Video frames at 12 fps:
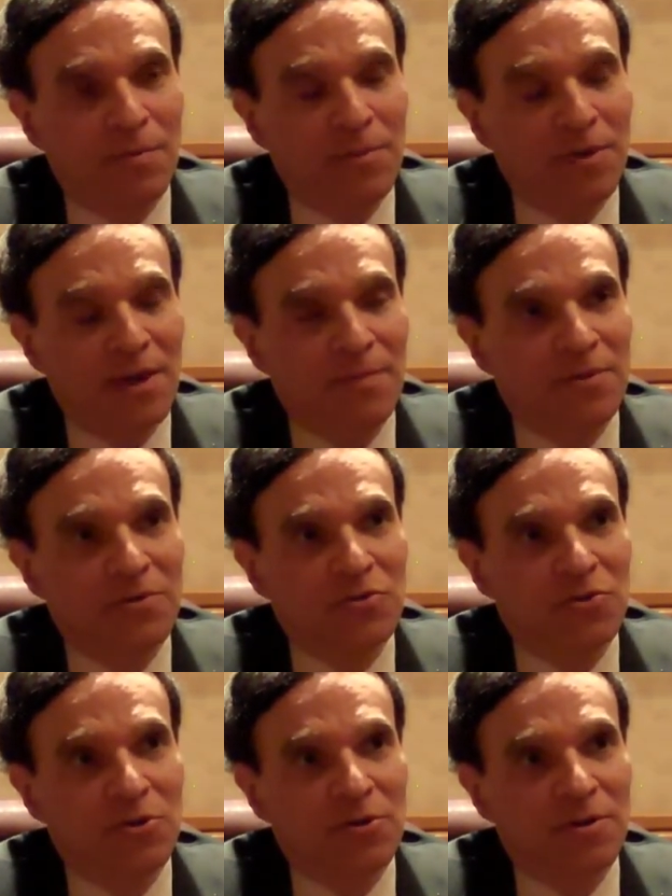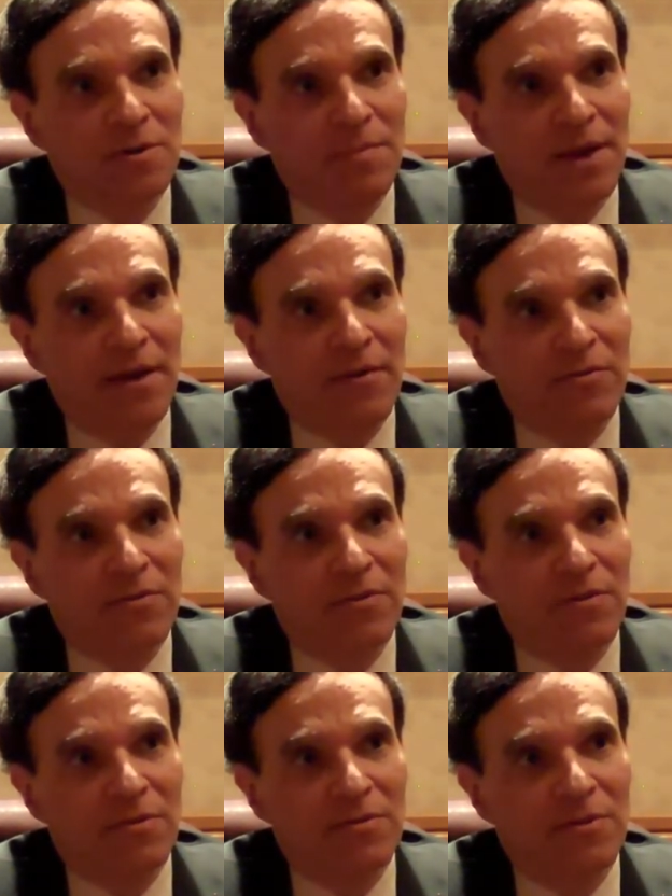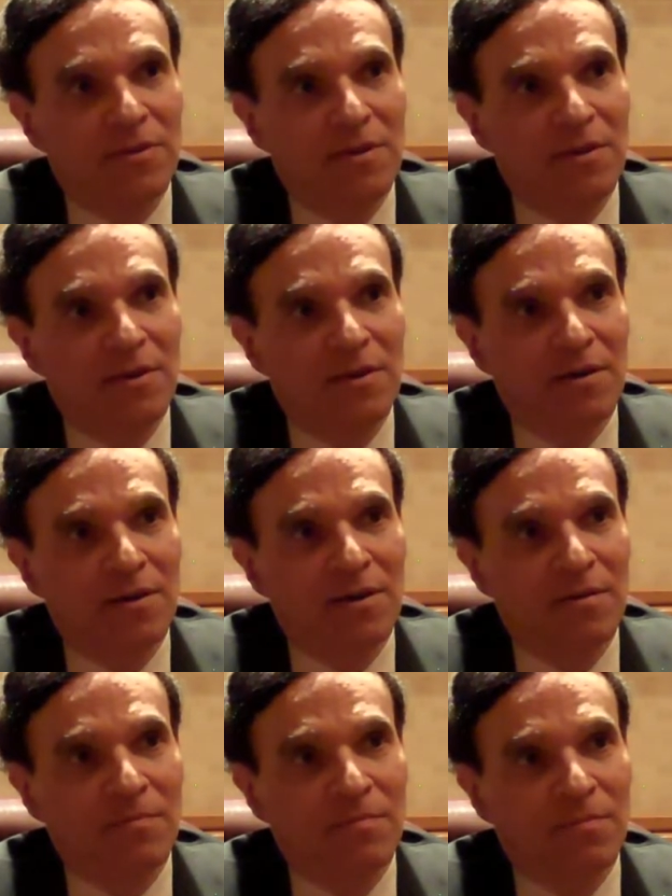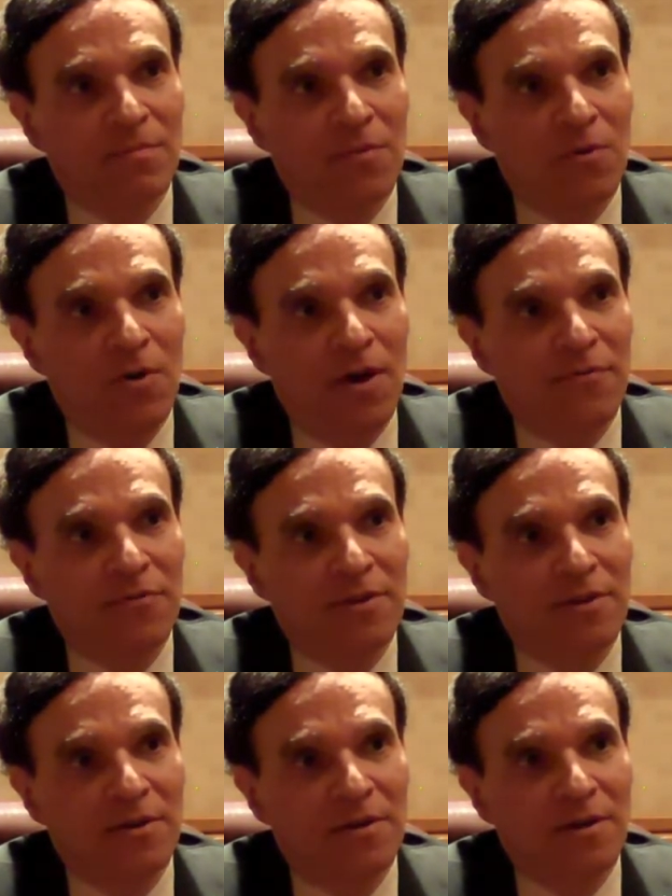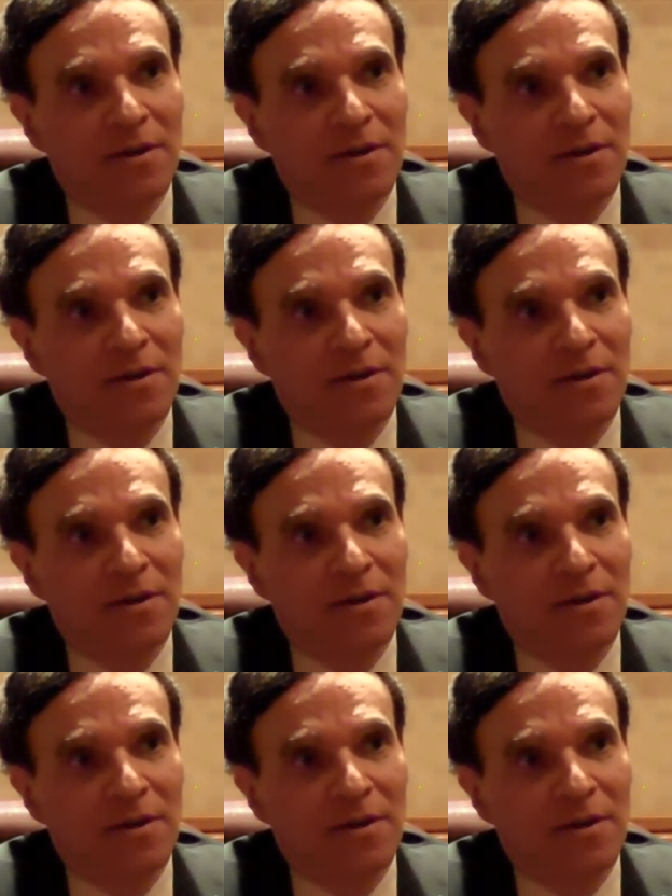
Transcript: became concerned about the often